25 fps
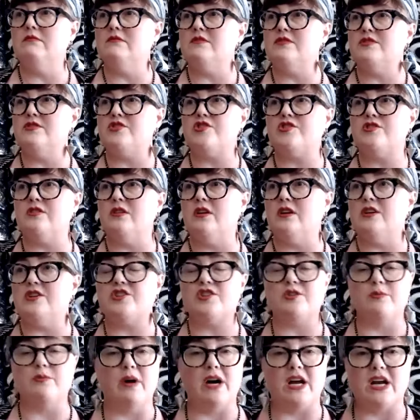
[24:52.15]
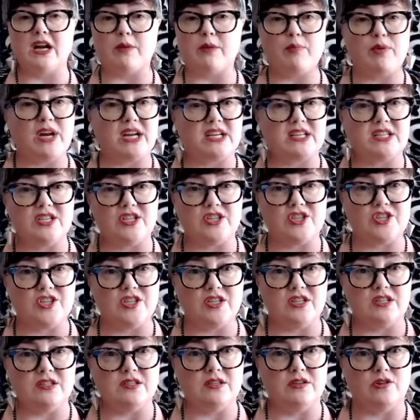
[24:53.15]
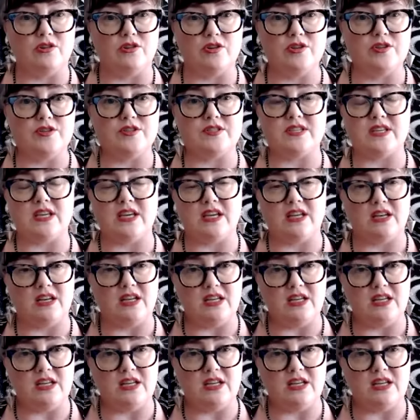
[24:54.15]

sh- uh, shamanic practitioners and